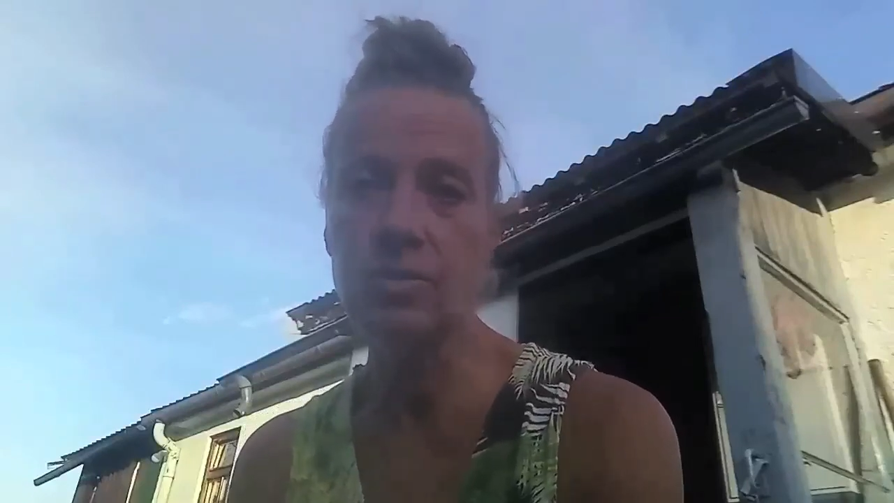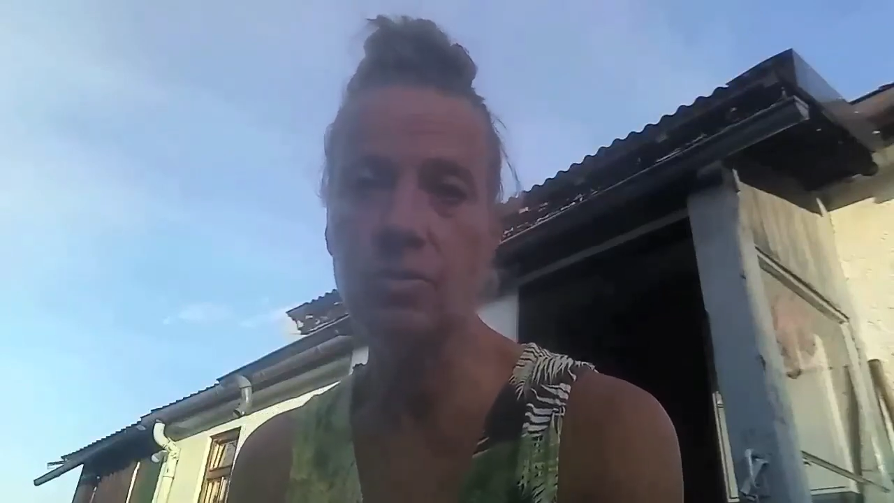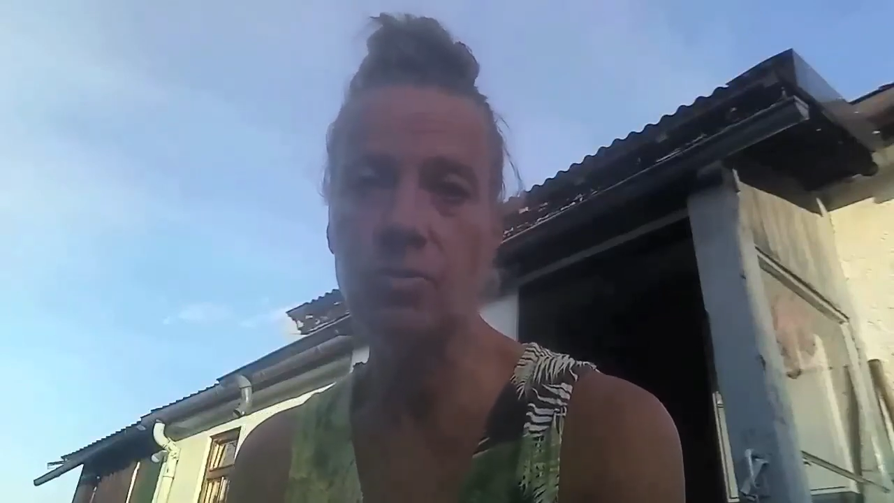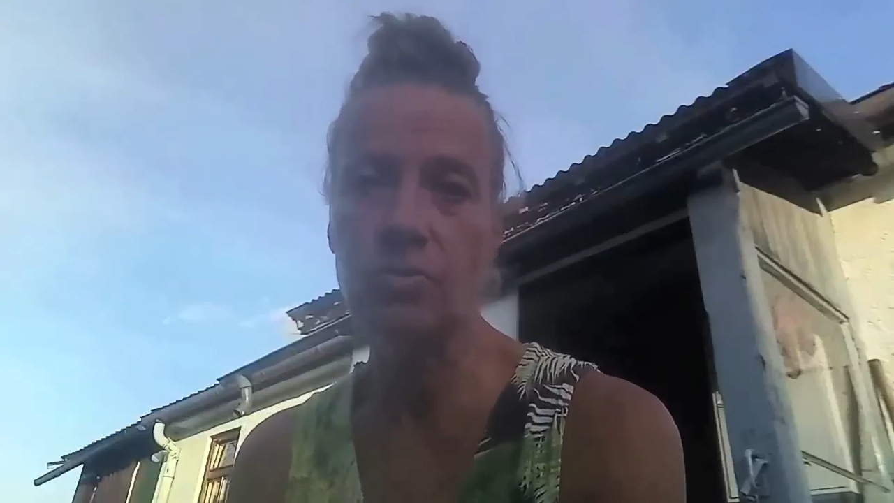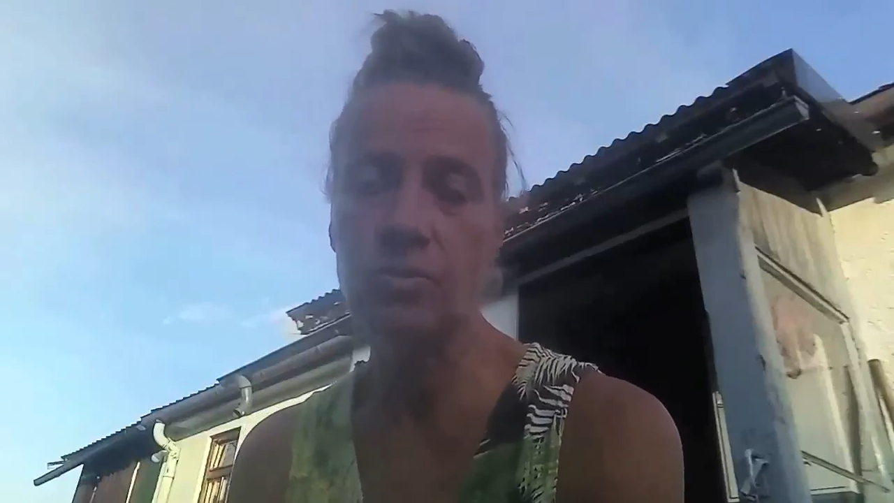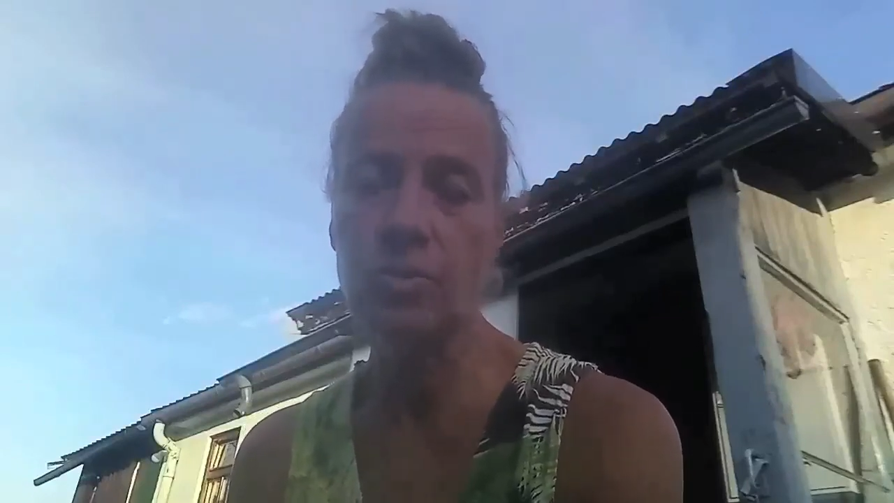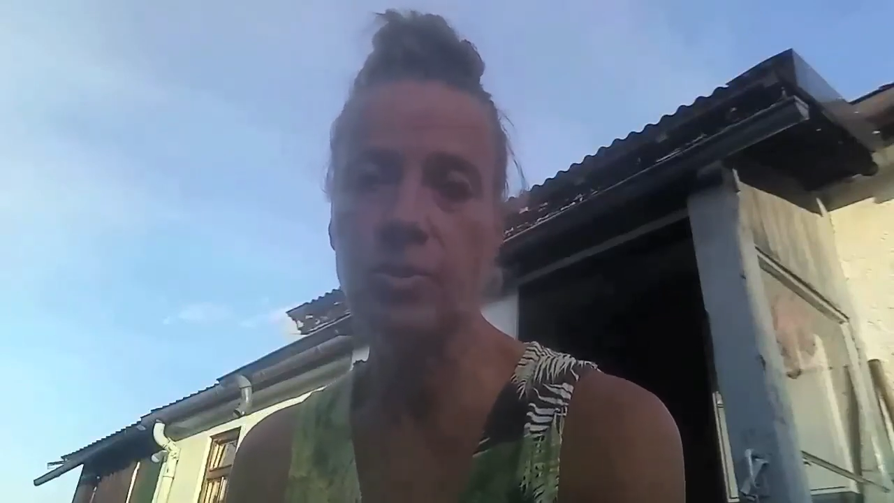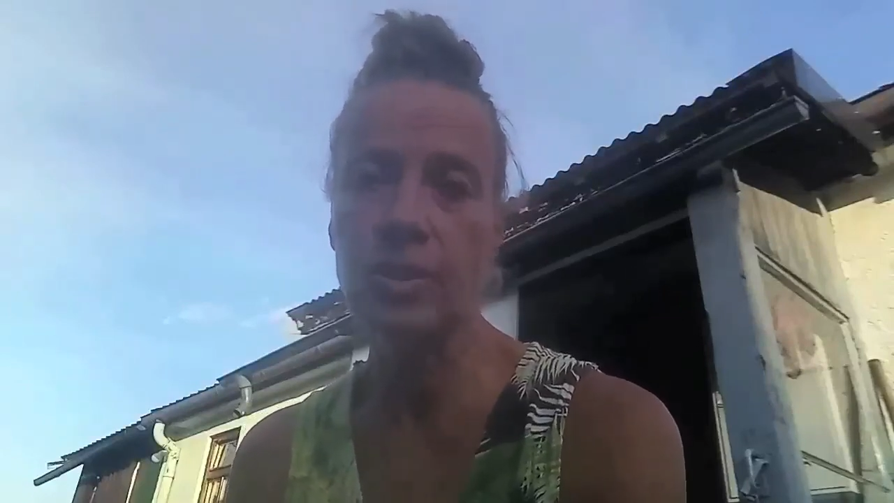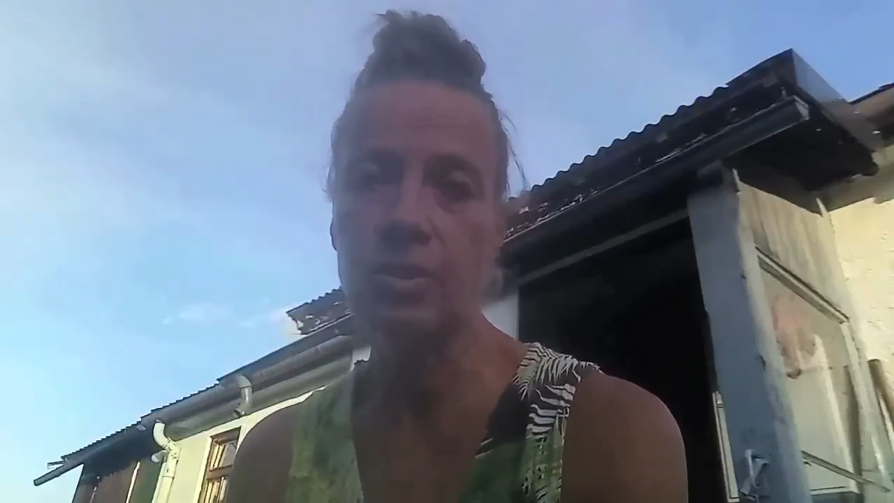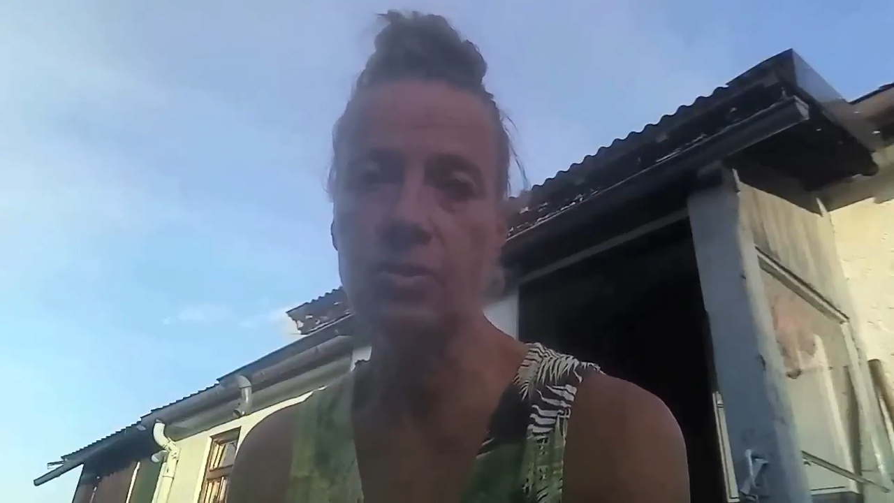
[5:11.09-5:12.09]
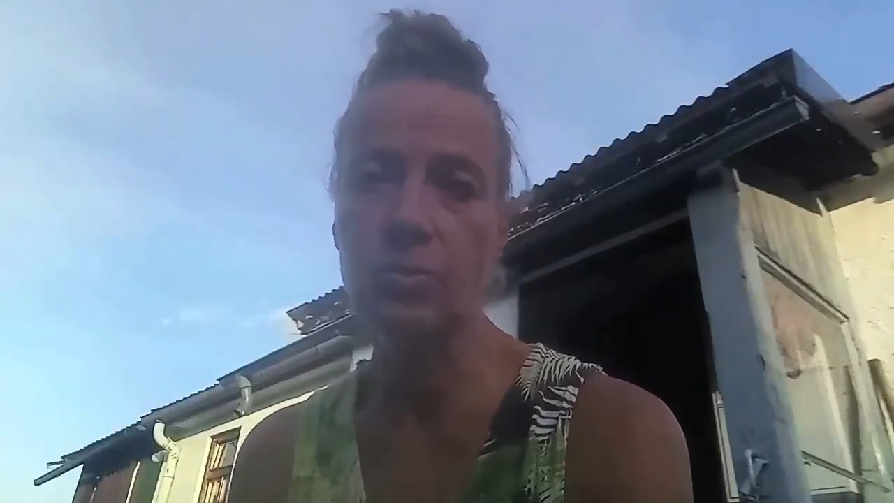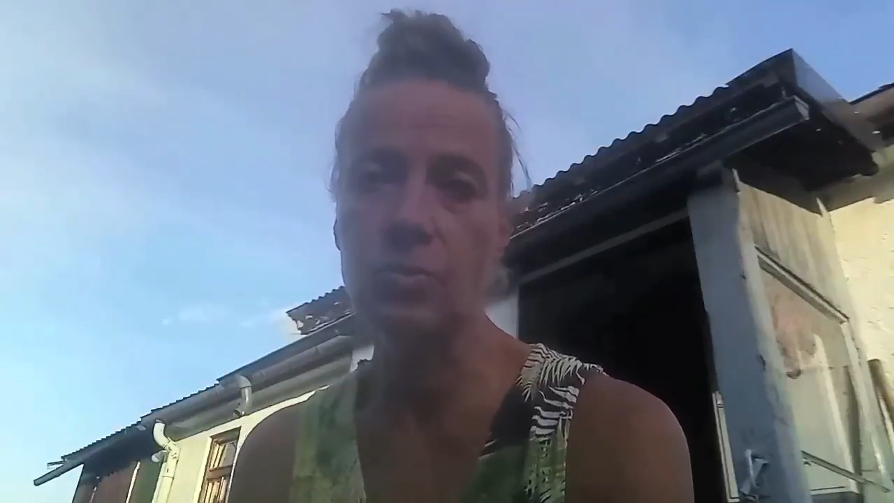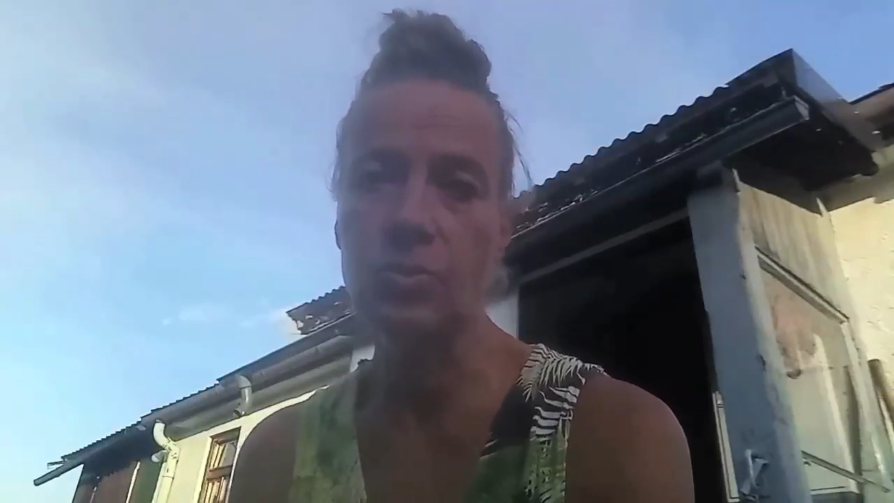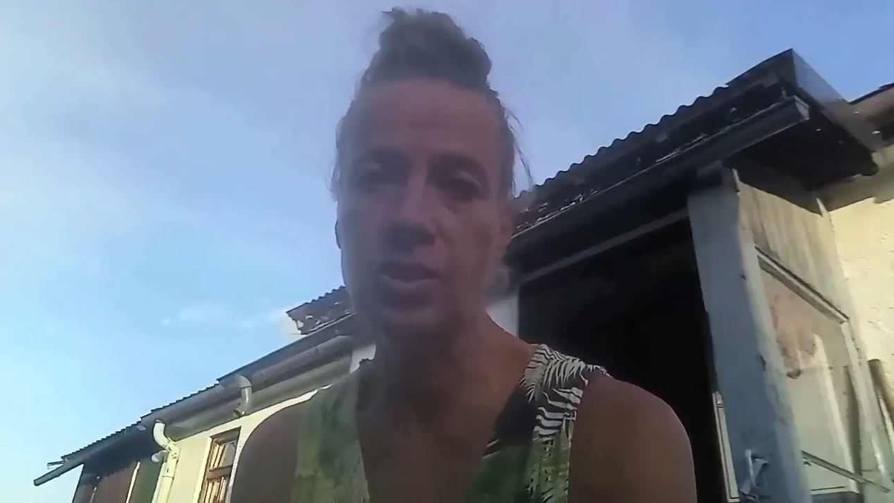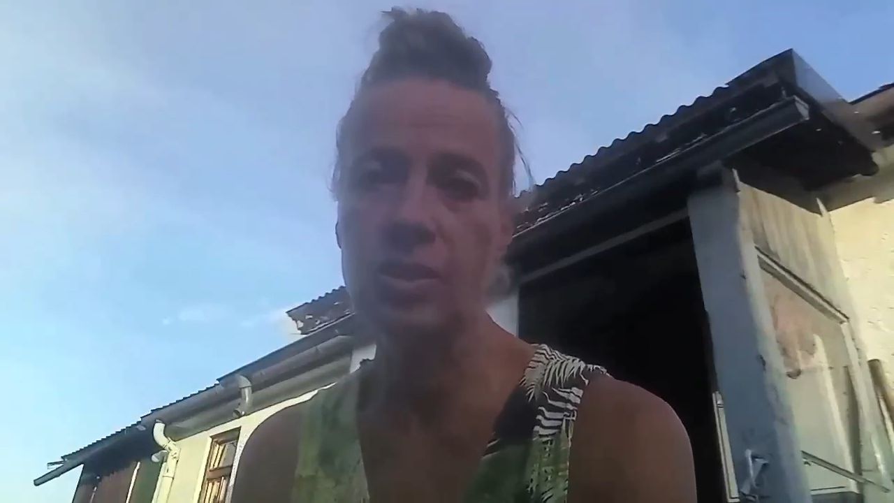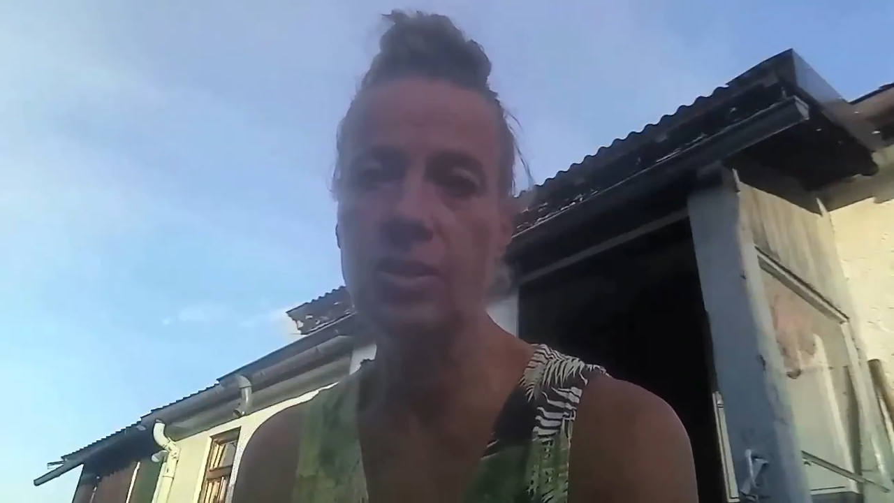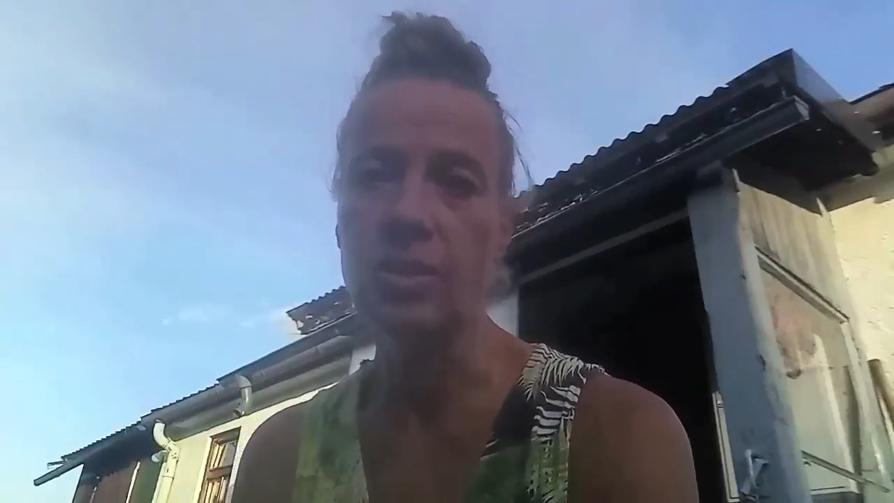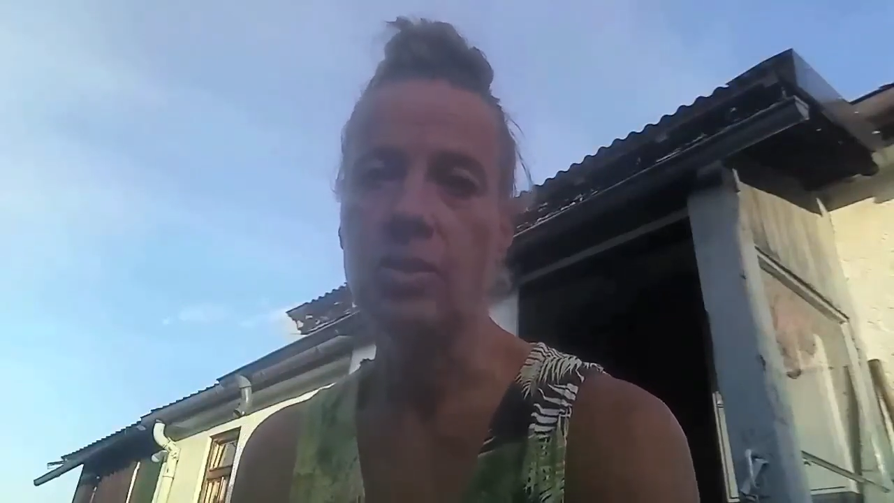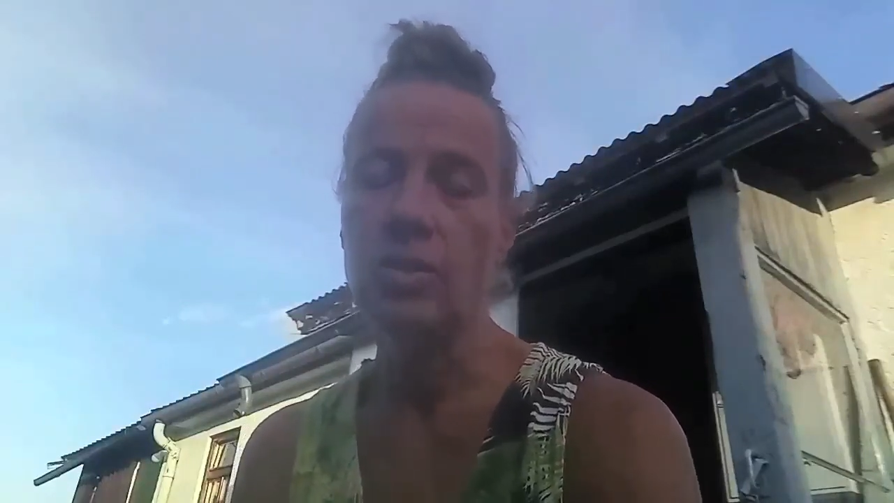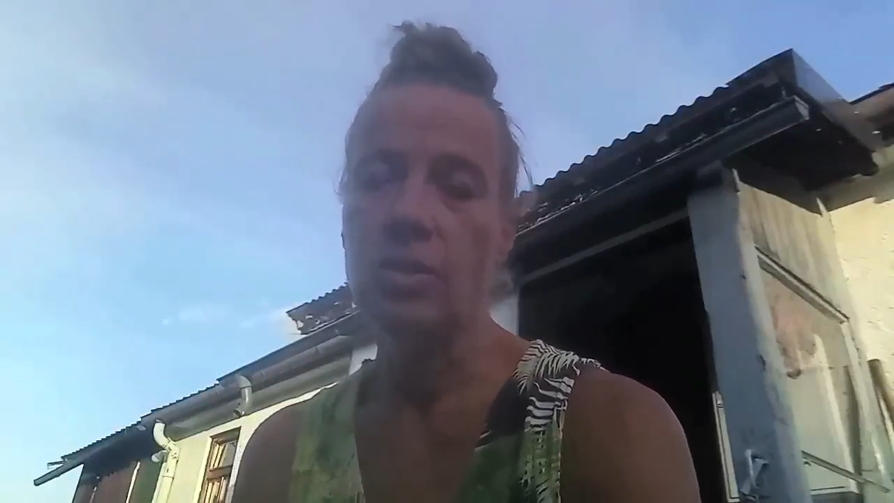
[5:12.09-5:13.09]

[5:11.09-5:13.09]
to look forward and to see